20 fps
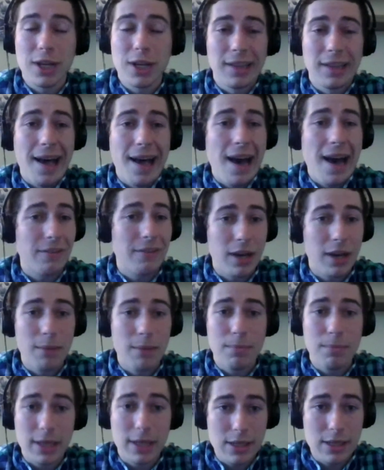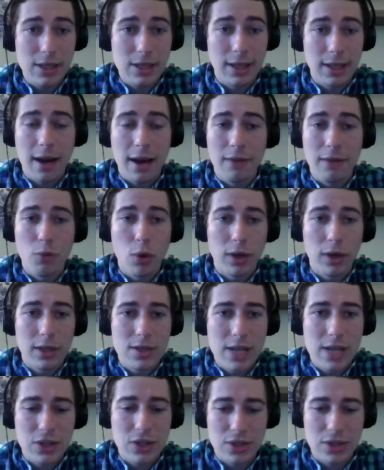A lot of companies, a lot of
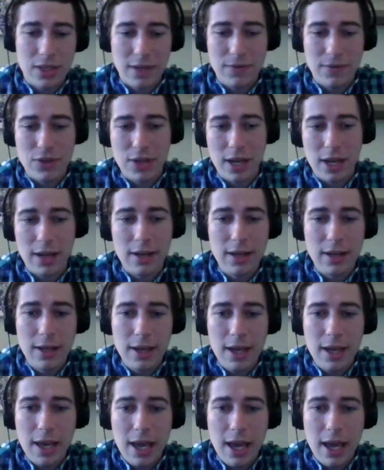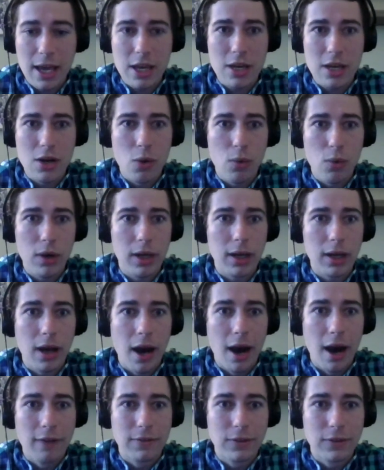organizations have said, hey, we're going to
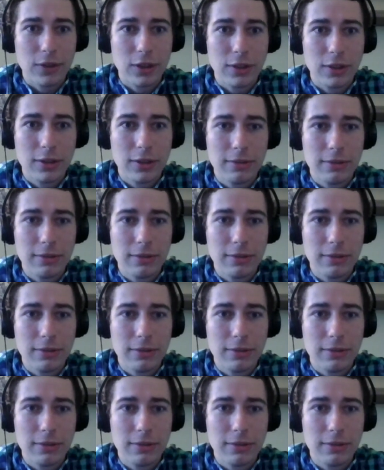offer,